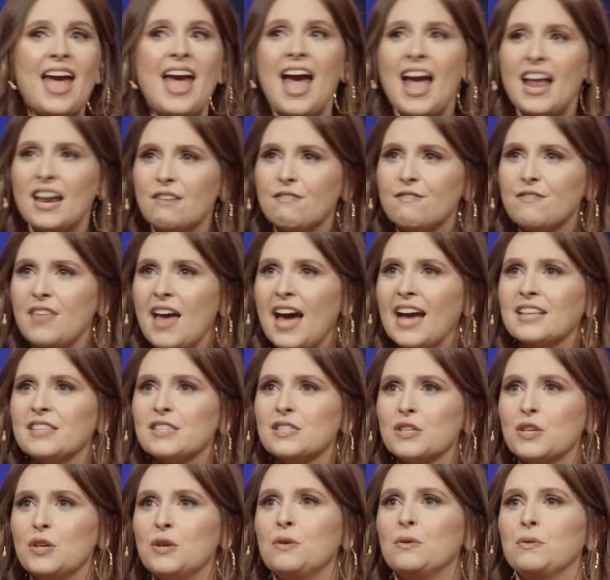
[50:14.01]
And if
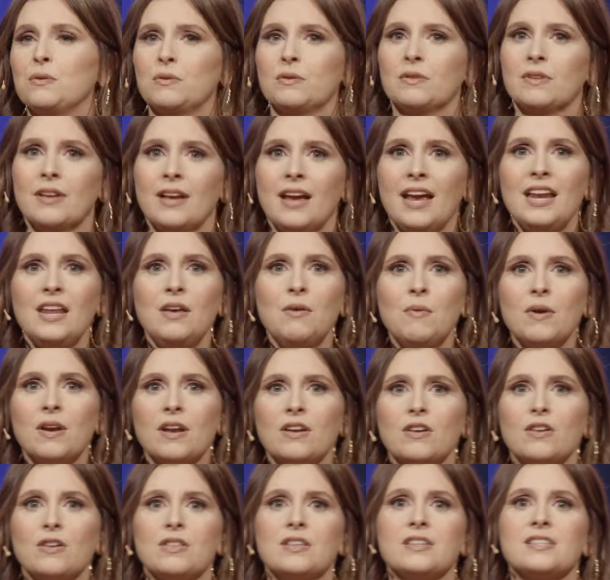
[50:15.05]
that's you, anyone
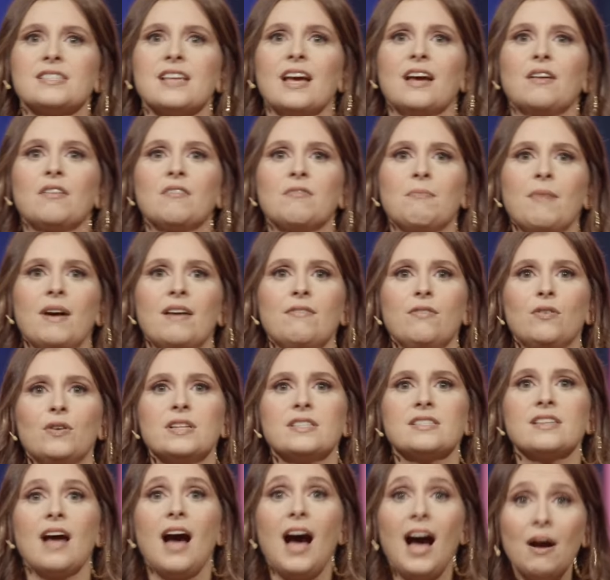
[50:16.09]
under the sound of my
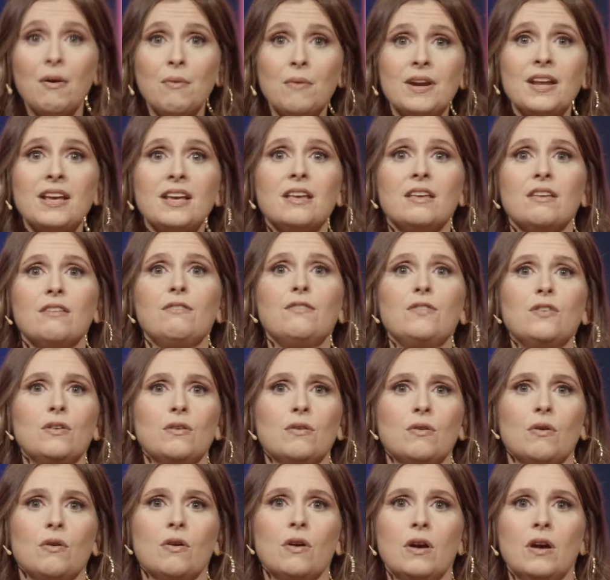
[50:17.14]
voice, I want to give
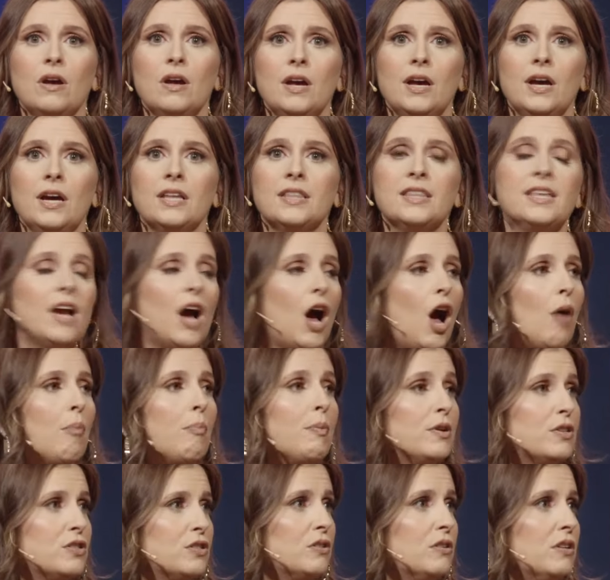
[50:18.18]
you the
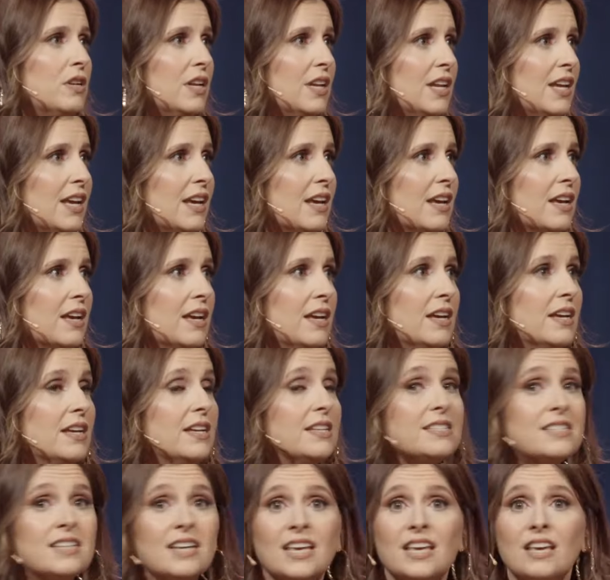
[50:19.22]
opportunity
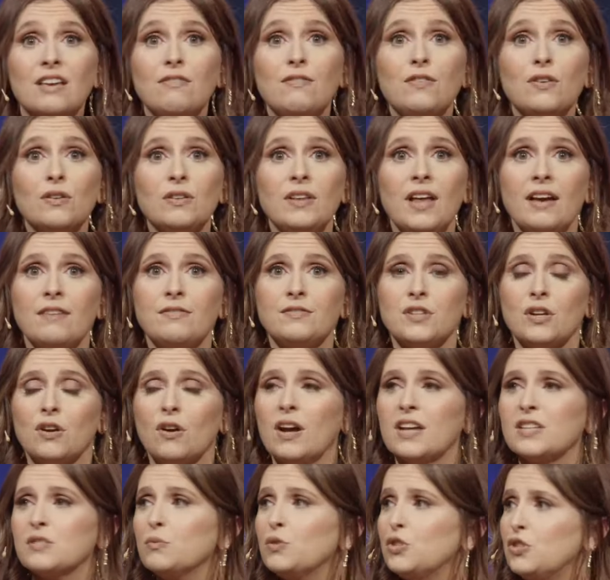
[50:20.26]
to give your life to
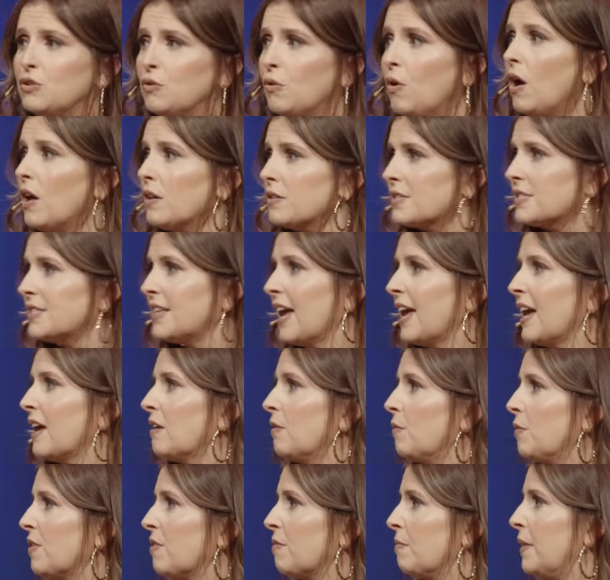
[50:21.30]
Christ. Would you all
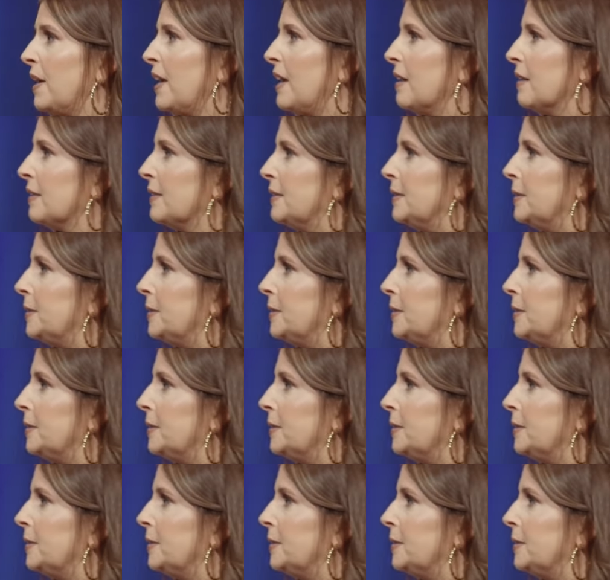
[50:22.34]
stand with me?